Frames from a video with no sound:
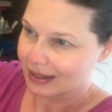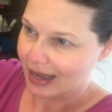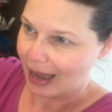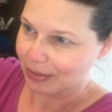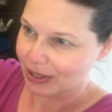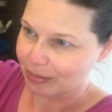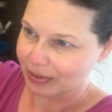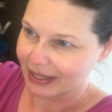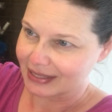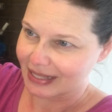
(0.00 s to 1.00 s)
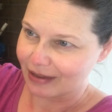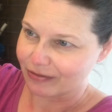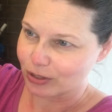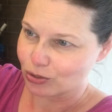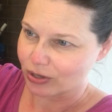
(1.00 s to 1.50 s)
I'm going to place a
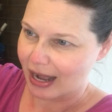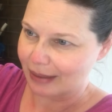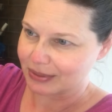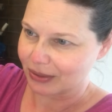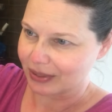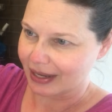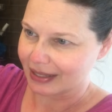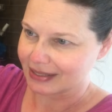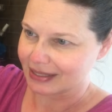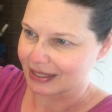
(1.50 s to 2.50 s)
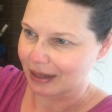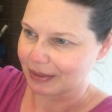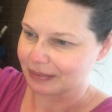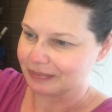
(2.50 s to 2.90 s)
few drops. Oh yeah, I see it coming.